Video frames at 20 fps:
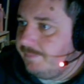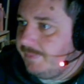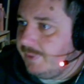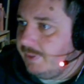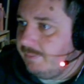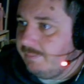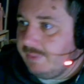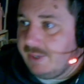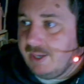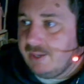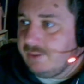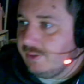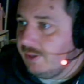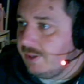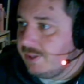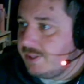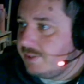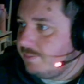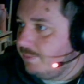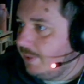But yeah,
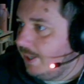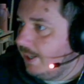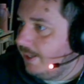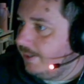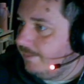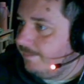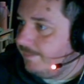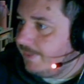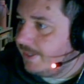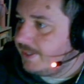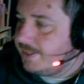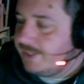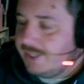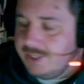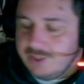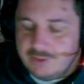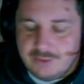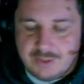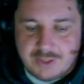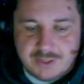Nidus play, that's
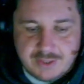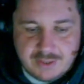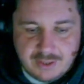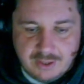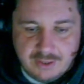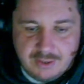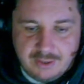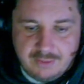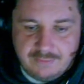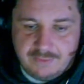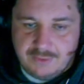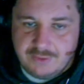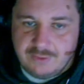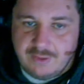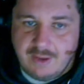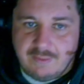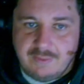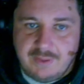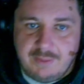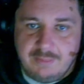dangerous. So if you do
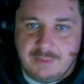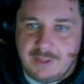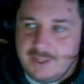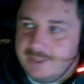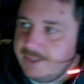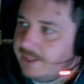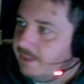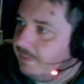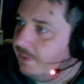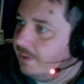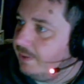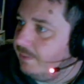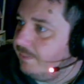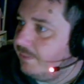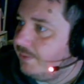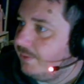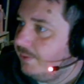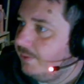have any, please email them through